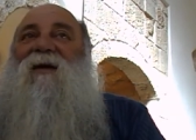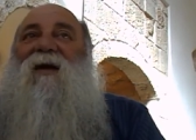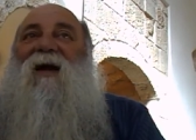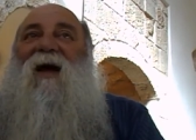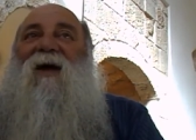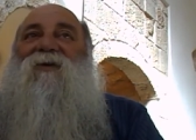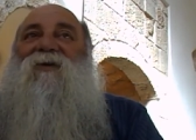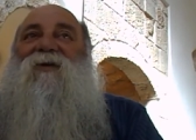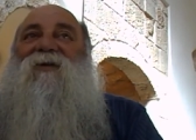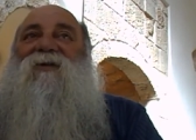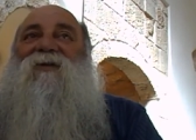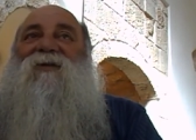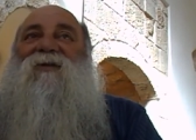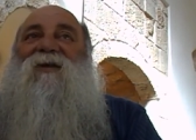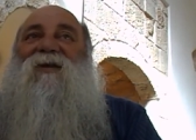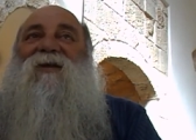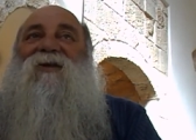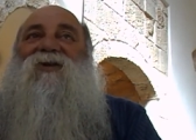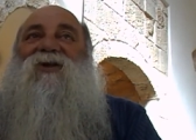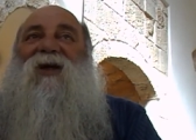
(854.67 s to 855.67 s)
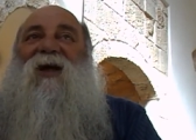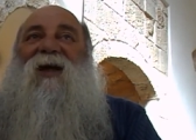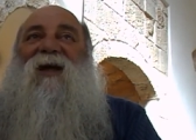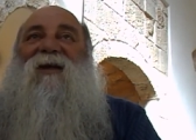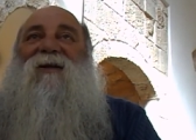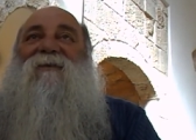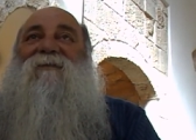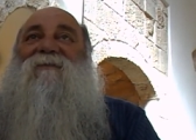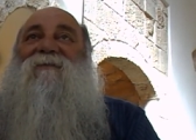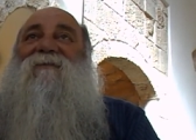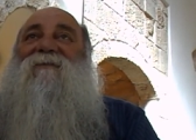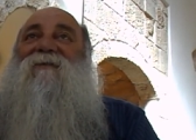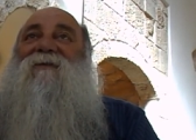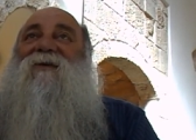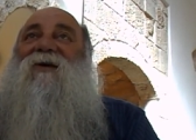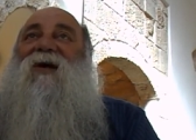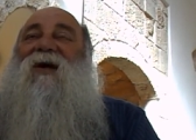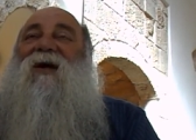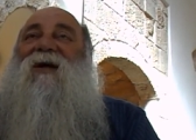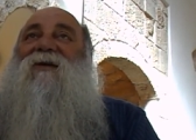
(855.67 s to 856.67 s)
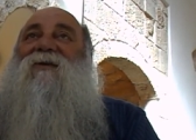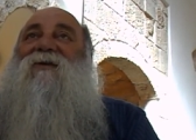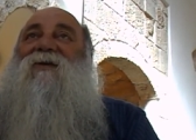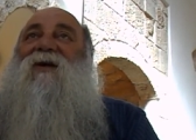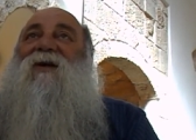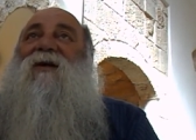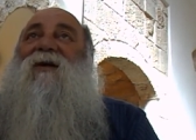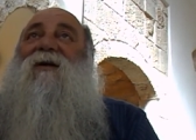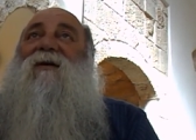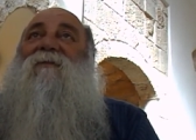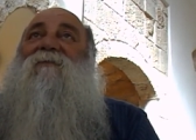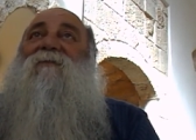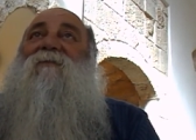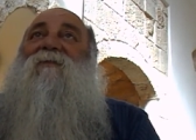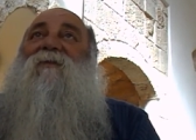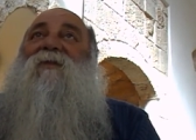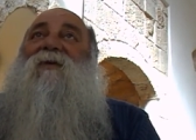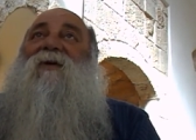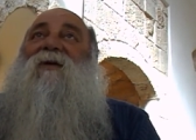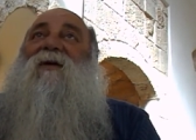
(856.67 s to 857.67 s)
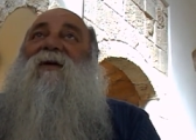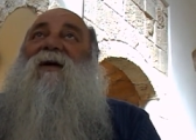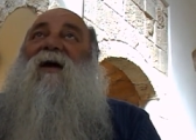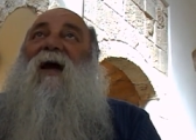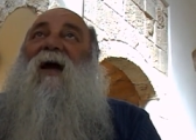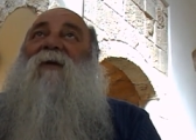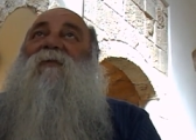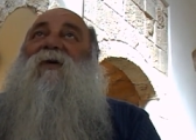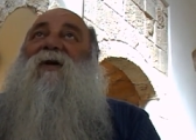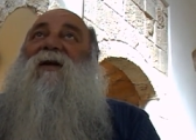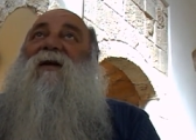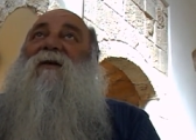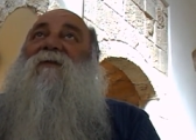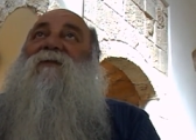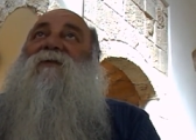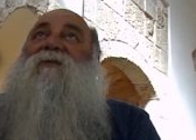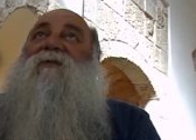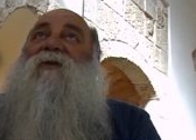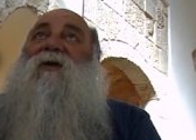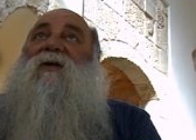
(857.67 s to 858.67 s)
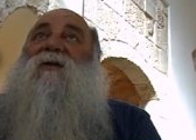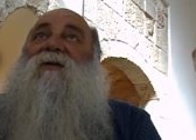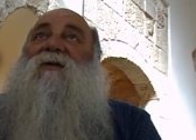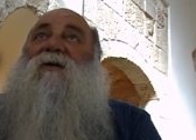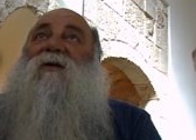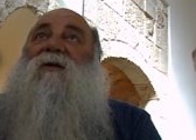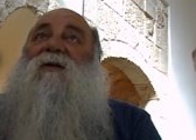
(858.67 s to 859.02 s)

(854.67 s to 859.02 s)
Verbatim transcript: in a others in a chain, and uh, I believe that